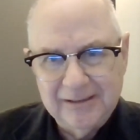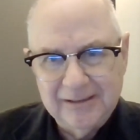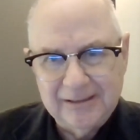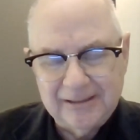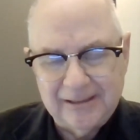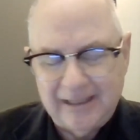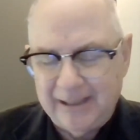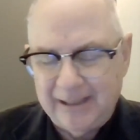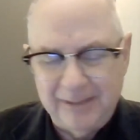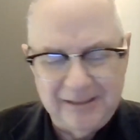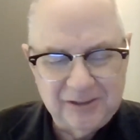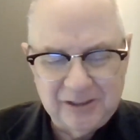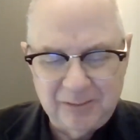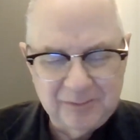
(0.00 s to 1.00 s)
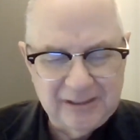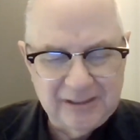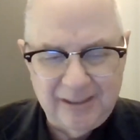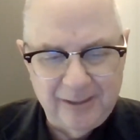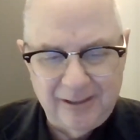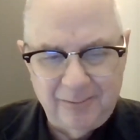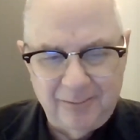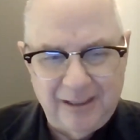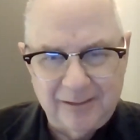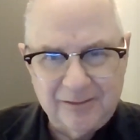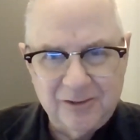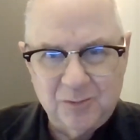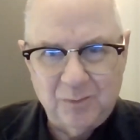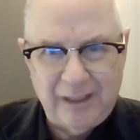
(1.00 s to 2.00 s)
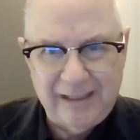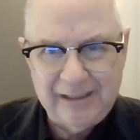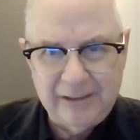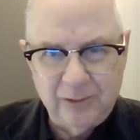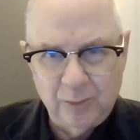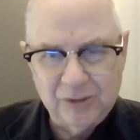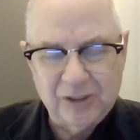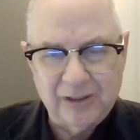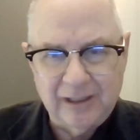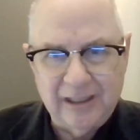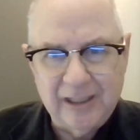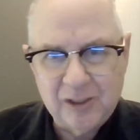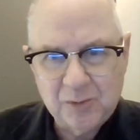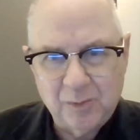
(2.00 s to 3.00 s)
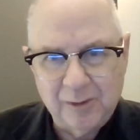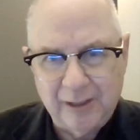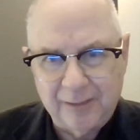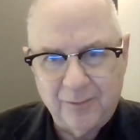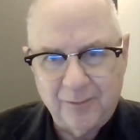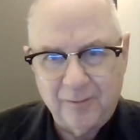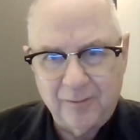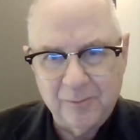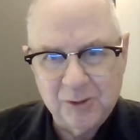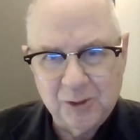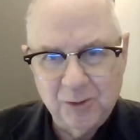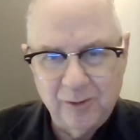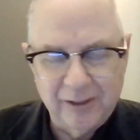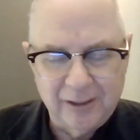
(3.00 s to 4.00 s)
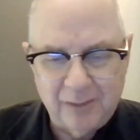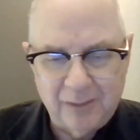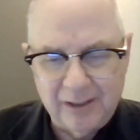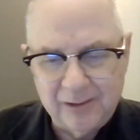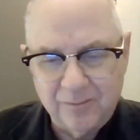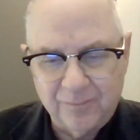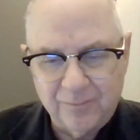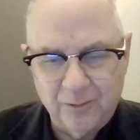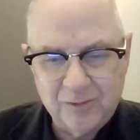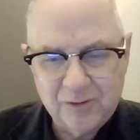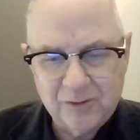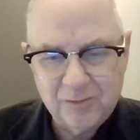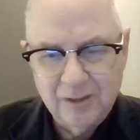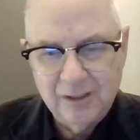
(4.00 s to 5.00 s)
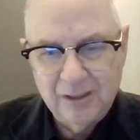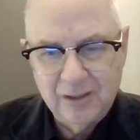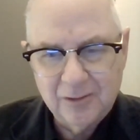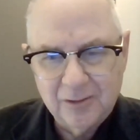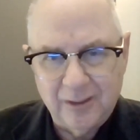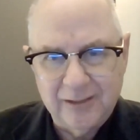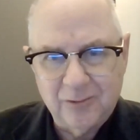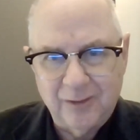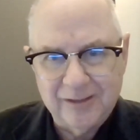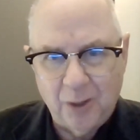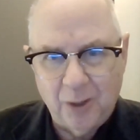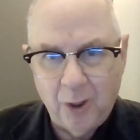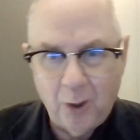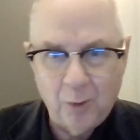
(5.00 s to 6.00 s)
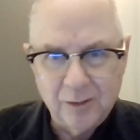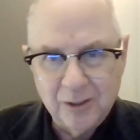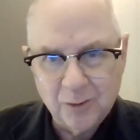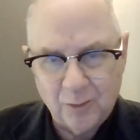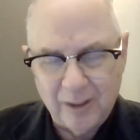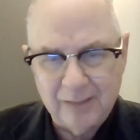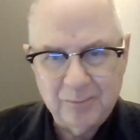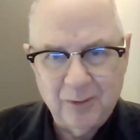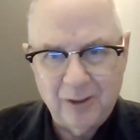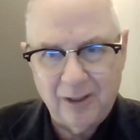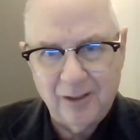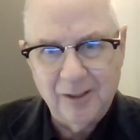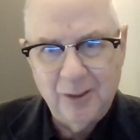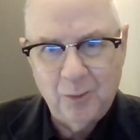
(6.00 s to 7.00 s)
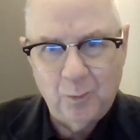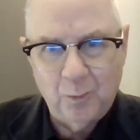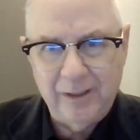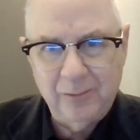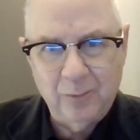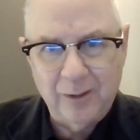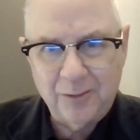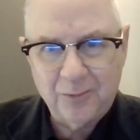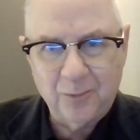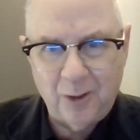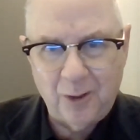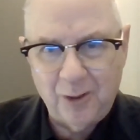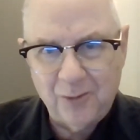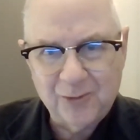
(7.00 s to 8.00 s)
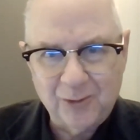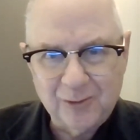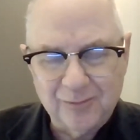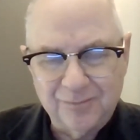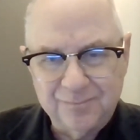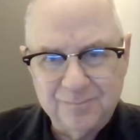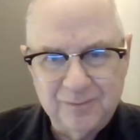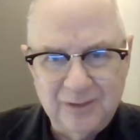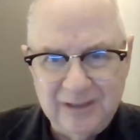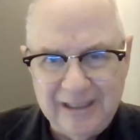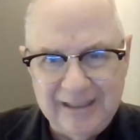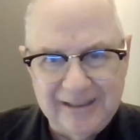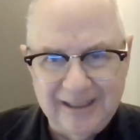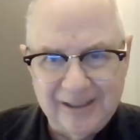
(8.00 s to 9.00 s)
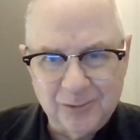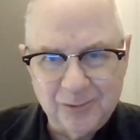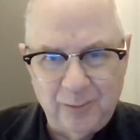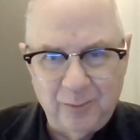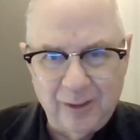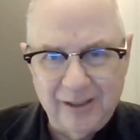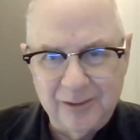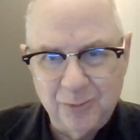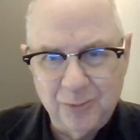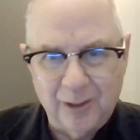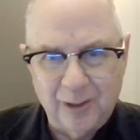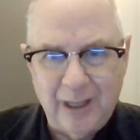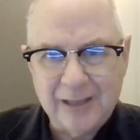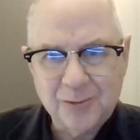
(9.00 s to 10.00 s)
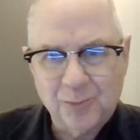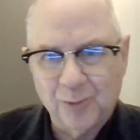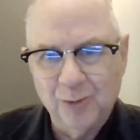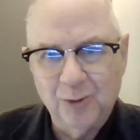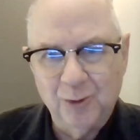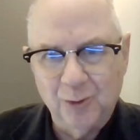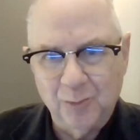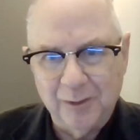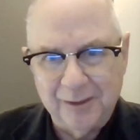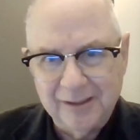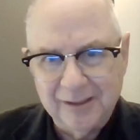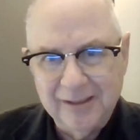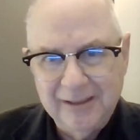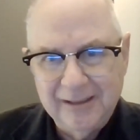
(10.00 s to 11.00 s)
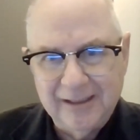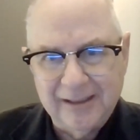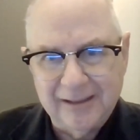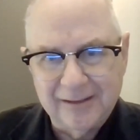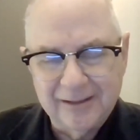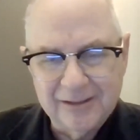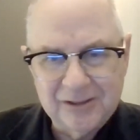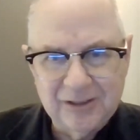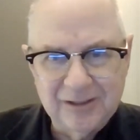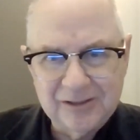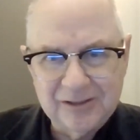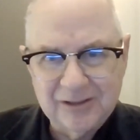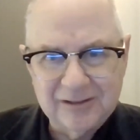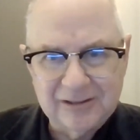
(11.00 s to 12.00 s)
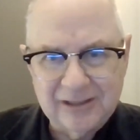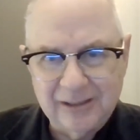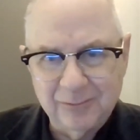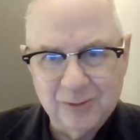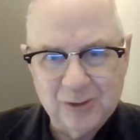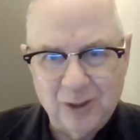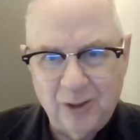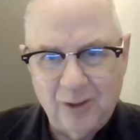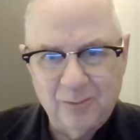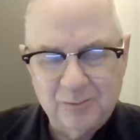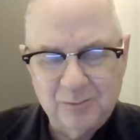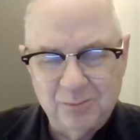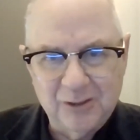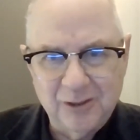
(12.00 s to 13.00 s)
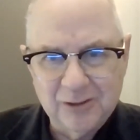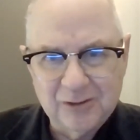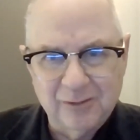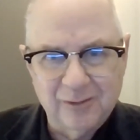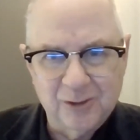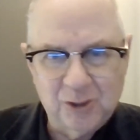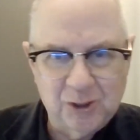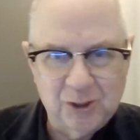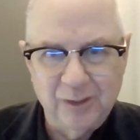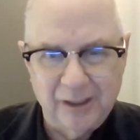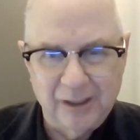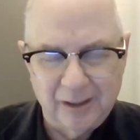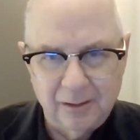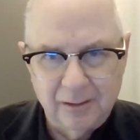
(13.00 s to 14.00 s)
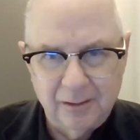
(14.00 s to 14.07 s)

I made some comment about, because Mike I knew was in the hospital not far from the shooting, and my first grade grandson, oh, Grandpa, we went through all sorts of neat things. We went into a locked room and this and this, and said it was all because of the shooting.